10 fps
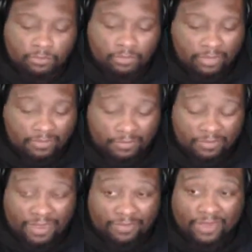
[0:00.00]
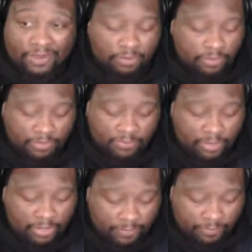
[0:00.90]
And sometimes I don't even
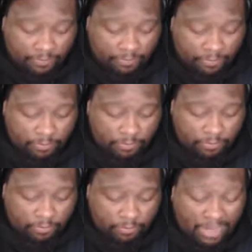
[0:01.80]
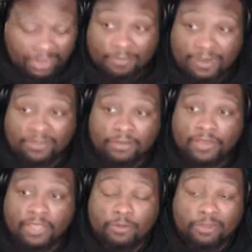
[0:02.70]
um, ask myself
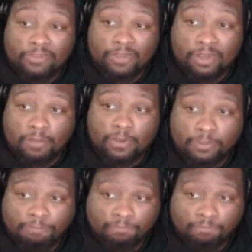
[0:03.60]
that question anymore.